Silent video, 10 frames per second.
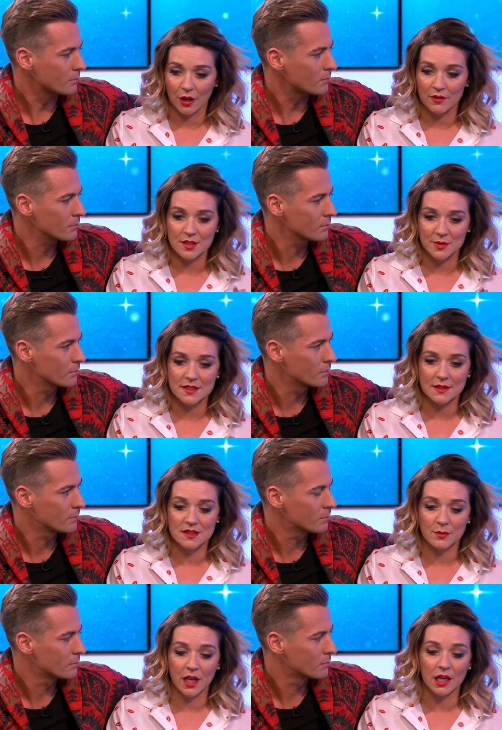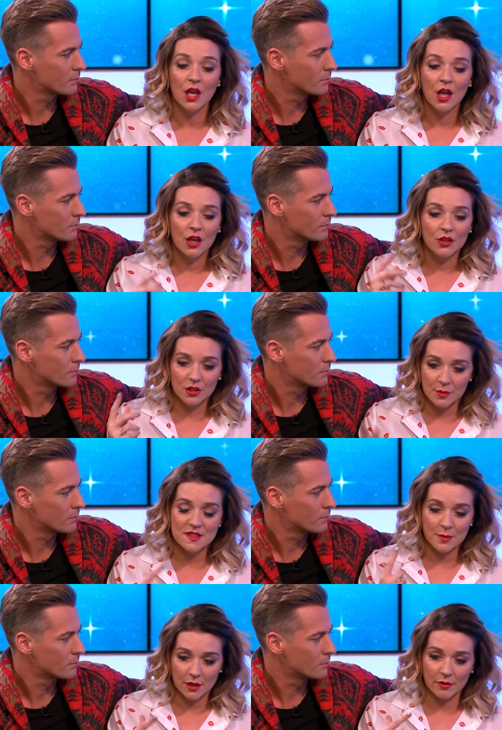Speaker 1: ago, someone said to me,
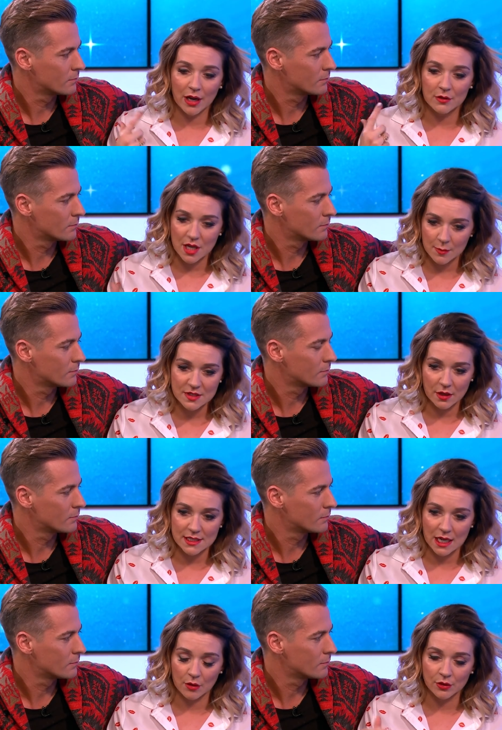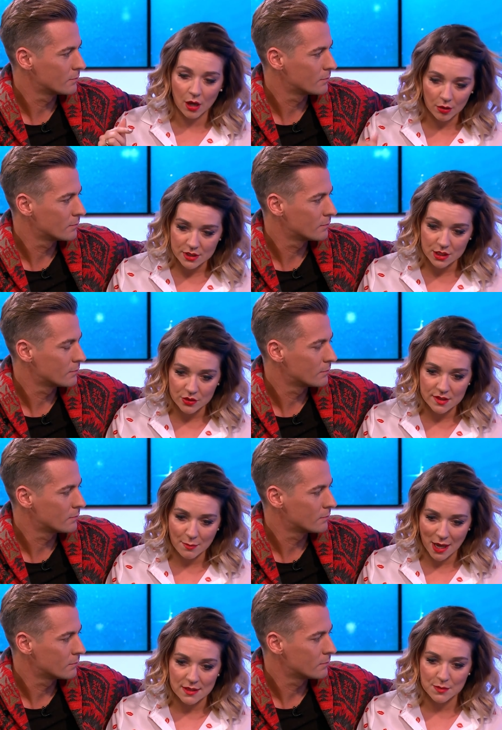you're going to be spinning around upside down, holding
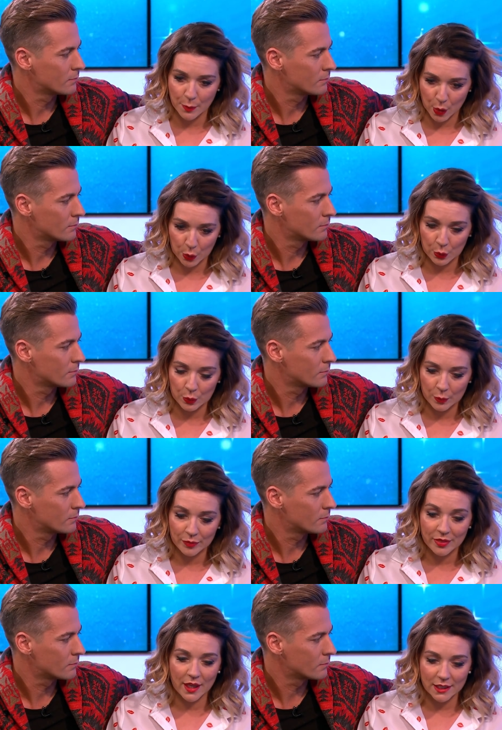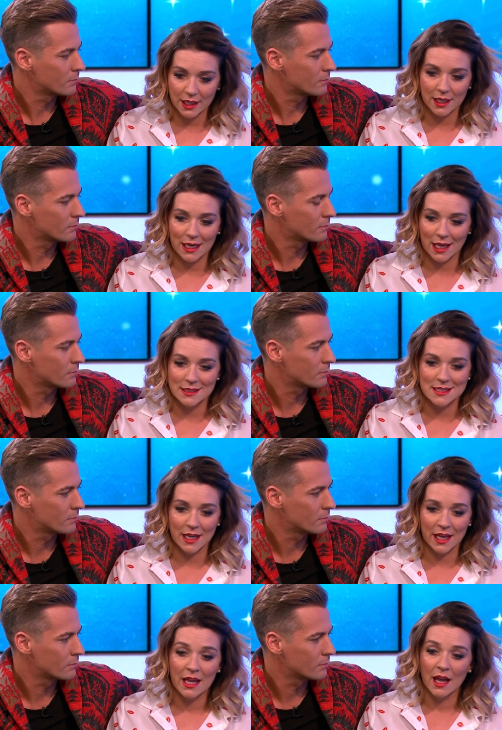onto Matt's boot then you're going to
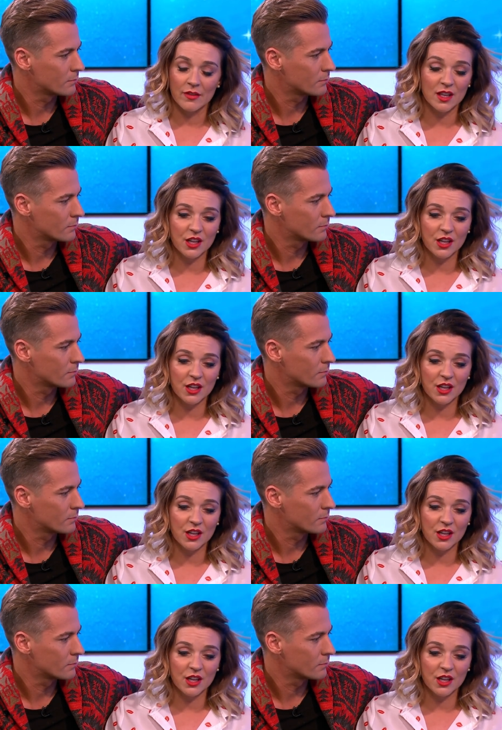land it, and